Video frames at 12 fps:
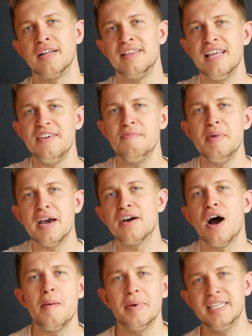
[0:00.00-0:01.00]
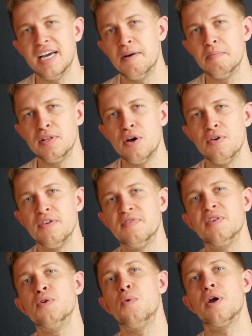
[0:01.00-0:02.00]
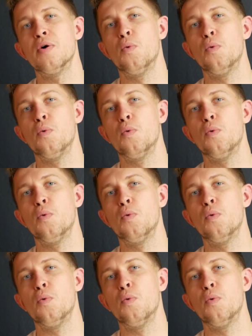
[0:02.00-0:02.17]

leave me a comment down below if you wanna